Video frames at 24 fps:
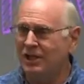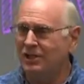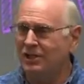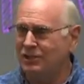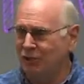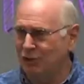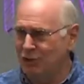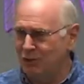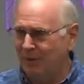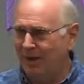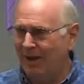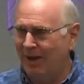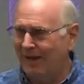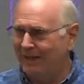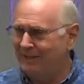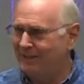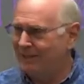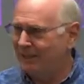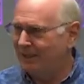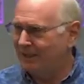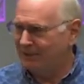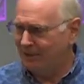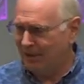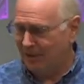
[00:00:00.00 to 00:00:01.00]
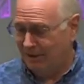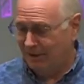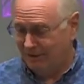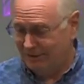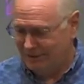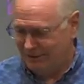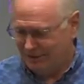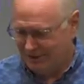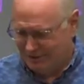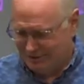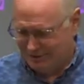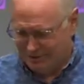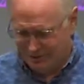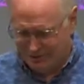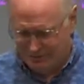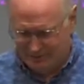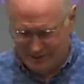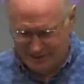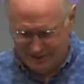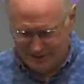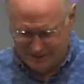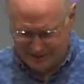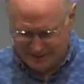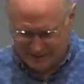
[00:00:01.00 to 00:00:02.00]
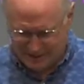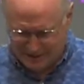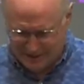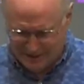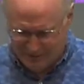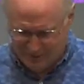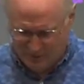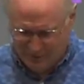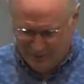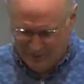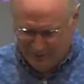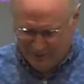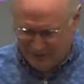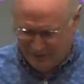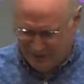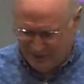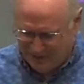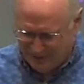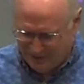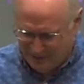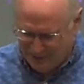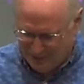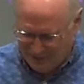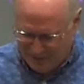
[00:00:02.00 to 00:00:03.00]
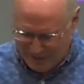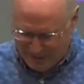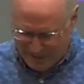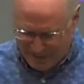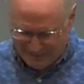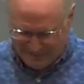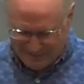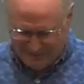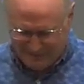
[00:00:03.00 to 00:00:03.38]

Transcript: years behind technology, so that's kind of weird that I knew that.